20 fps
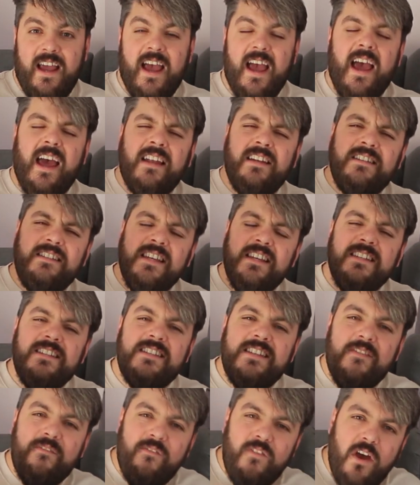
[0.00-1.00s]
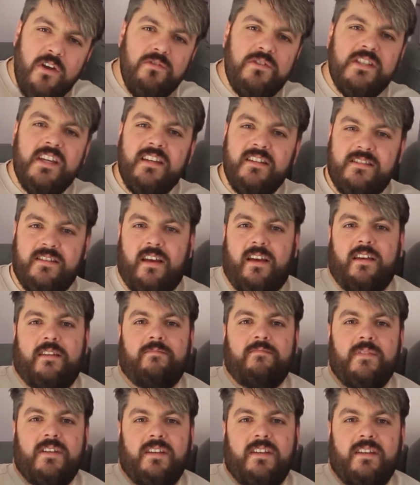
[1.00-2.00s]
and devoting
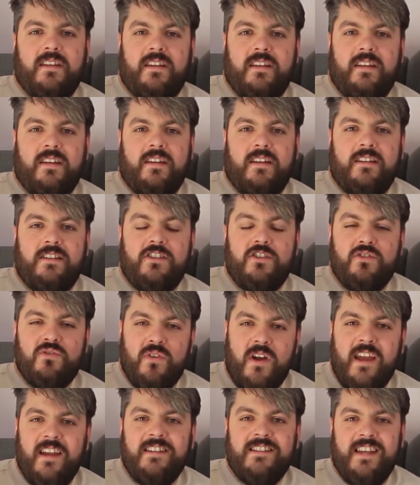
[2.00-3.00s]
time to trying